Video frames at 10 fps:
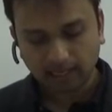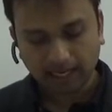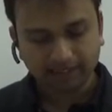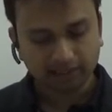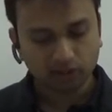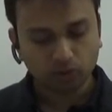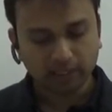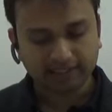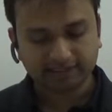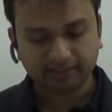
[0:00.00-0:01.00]
And
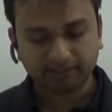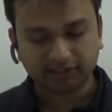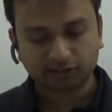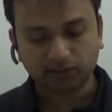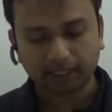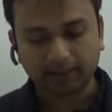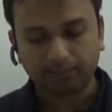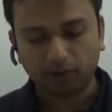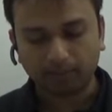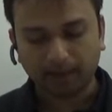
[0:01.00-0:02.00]
USM does not
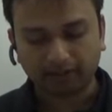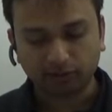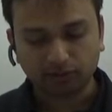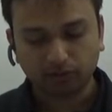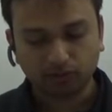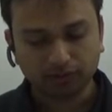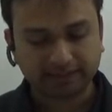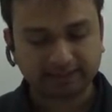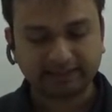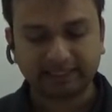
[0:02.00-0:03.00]
employ
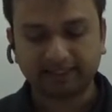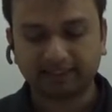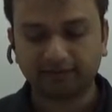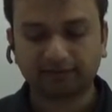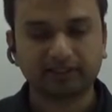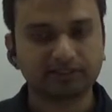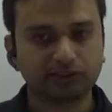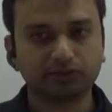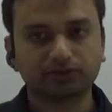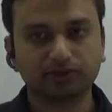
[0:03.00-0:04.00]
magnetostrictive
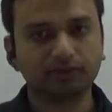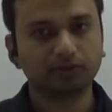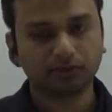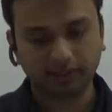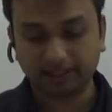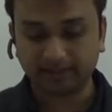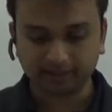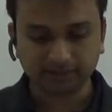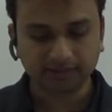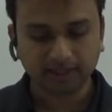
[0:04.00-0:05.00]
transducer. No, it
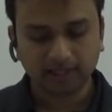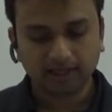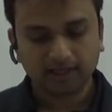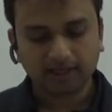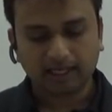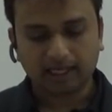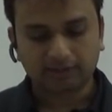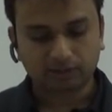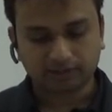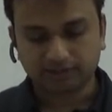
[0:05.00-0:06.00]
does.
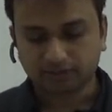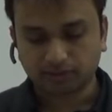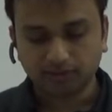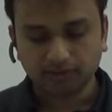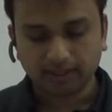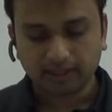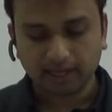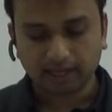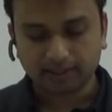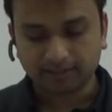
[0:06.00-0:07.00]
So it's wrong.
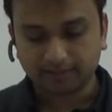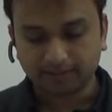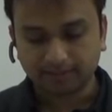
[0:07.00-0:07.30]
And